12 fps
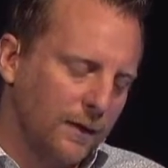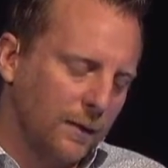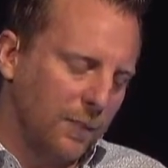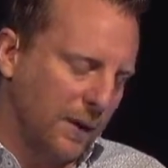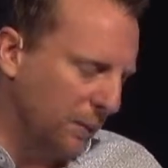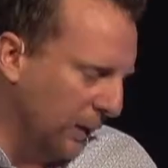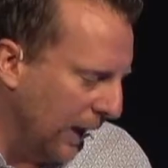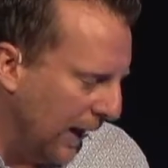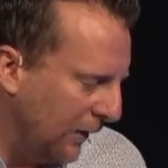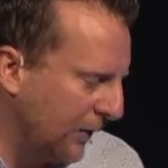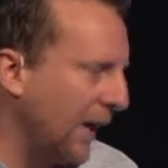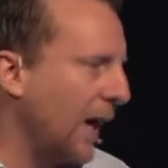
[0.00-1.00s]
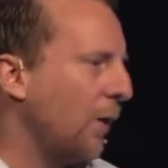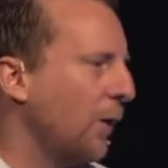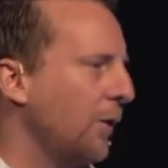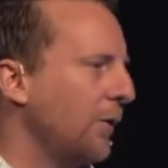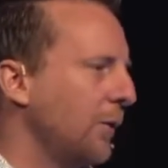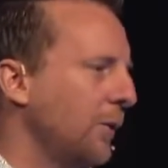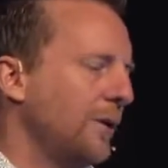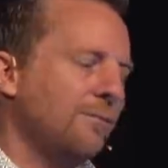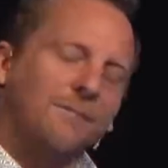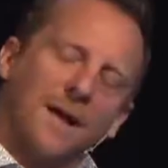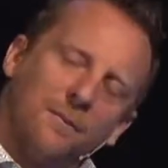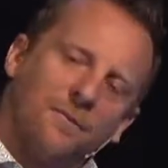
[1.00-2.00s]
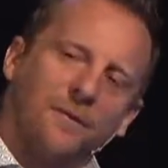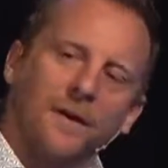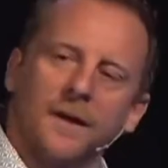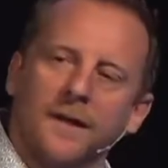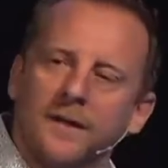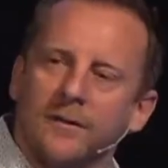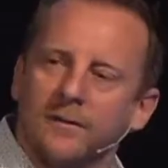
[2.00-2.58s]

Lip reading: People ask, how are you doing? I'm fine.